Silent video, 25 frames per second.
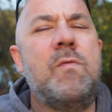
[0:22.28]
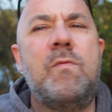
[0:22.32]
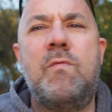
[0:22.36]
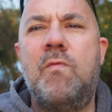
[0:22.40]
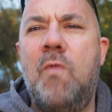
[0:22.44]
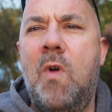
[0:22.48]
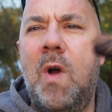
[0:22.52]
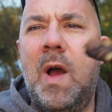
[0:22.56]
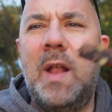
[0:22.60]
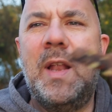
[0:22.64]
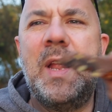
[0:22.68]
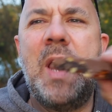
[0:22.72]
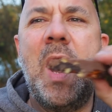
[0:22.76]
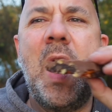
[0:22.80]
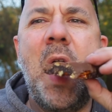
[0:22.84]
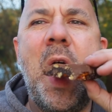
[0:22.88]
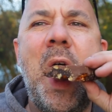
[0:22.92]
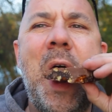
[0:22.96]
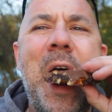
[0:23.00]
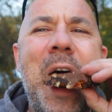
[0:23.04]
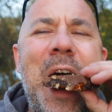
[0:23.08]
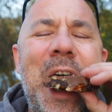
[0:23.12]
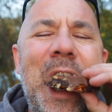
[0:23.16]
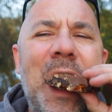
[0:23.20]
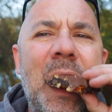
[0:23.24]
biscuit of the week.
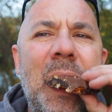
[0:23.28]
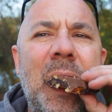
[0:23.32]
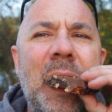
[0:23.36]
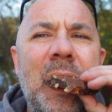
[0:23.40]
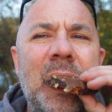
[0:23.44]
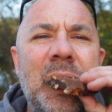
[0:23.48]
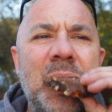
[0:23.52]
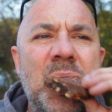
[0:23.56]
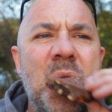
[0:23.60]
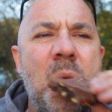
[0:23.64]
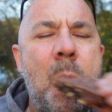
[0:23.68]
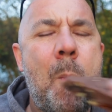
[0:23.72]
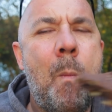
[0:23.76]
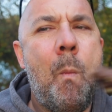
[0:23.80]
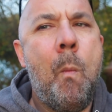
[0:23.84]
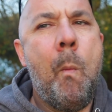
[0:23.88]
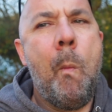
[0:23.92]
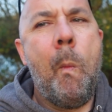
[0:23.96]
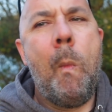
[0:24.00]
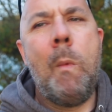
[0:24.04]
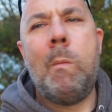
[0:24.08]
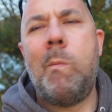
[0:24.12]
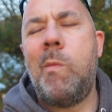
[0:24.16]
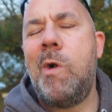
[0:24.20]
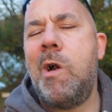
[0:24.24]
It's a bit
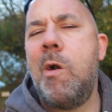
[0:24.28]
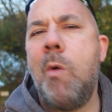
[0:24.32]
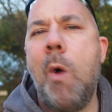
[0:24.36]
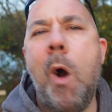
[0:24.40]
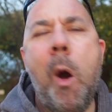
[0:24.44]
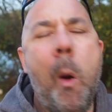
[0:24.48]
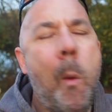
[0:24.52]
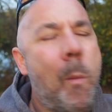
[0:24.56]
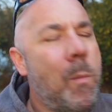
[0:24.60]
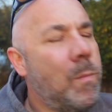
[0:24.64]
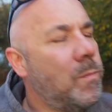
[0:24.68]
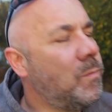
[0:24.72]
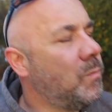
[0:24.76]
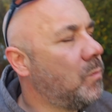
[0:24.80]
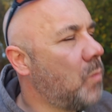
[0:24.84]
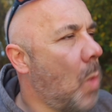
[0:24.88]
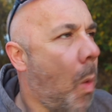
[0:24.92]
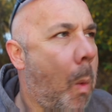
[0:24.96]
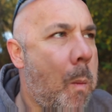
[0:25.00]
cakey, biscuity,